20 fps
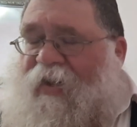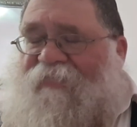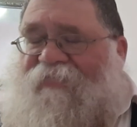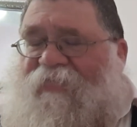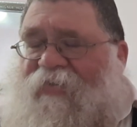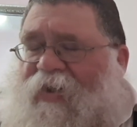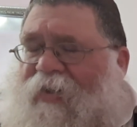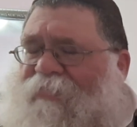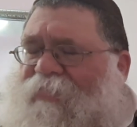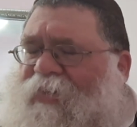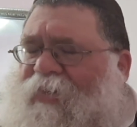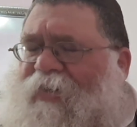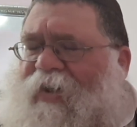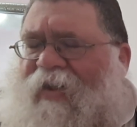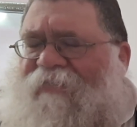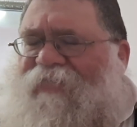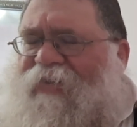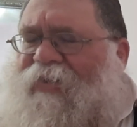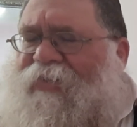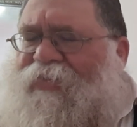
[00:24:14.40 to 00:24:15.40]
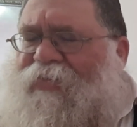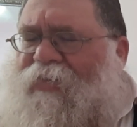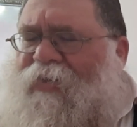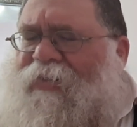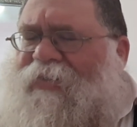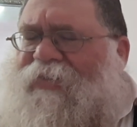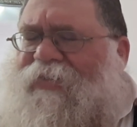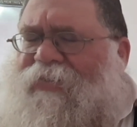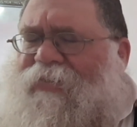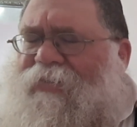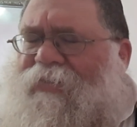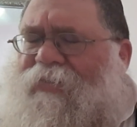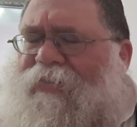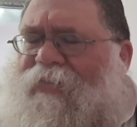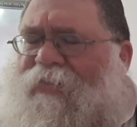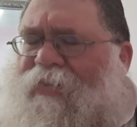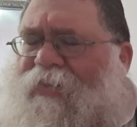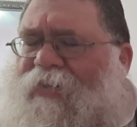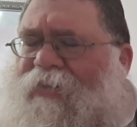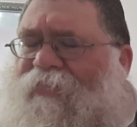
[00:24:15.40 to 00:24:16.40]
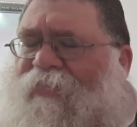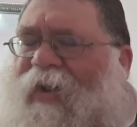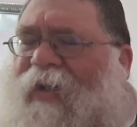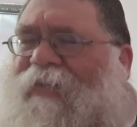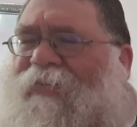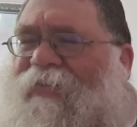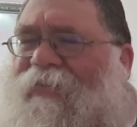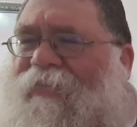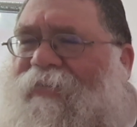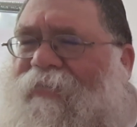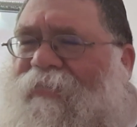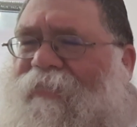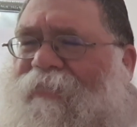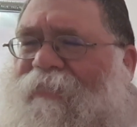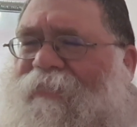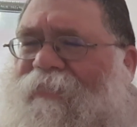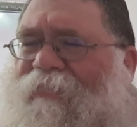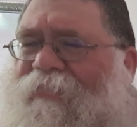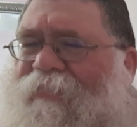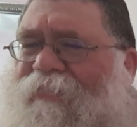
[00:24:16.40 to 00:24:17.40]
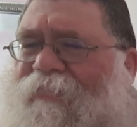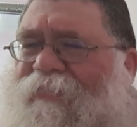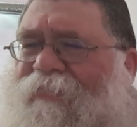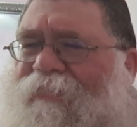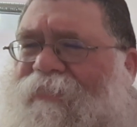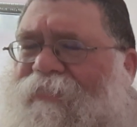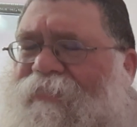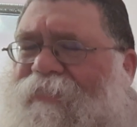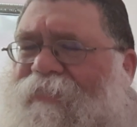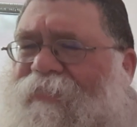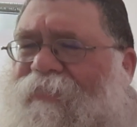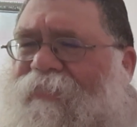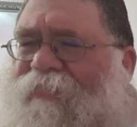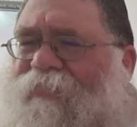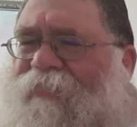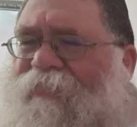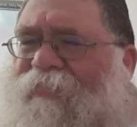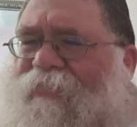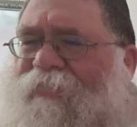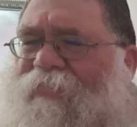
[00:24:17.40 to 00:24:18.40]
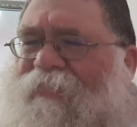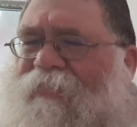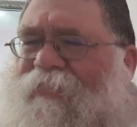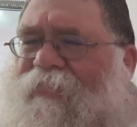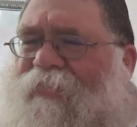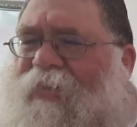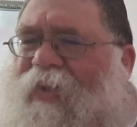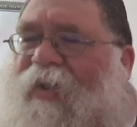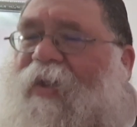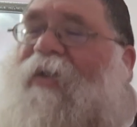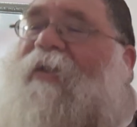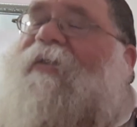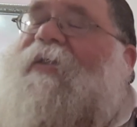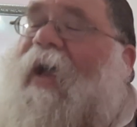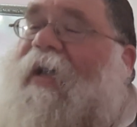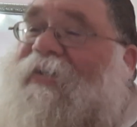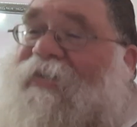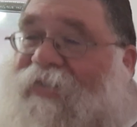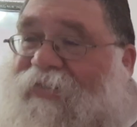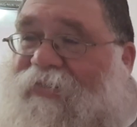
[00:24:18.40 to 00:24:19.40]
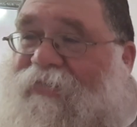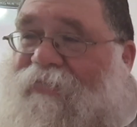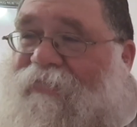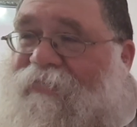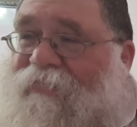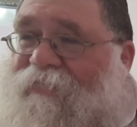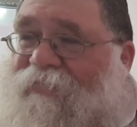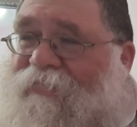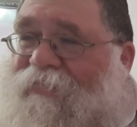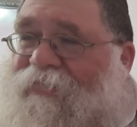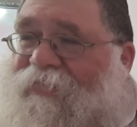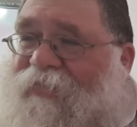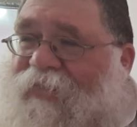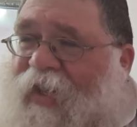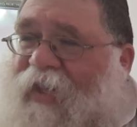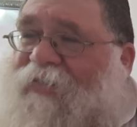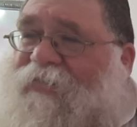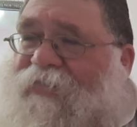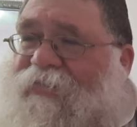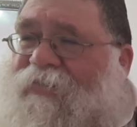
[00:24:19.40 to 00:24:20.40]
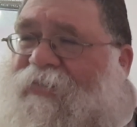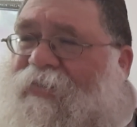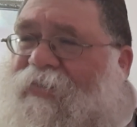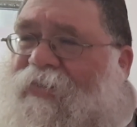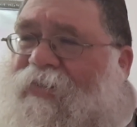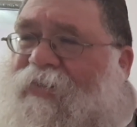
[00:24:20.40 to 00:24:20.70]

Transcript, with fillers: Avram, do you have any thoughts? What? Instincts. Yes. Yes.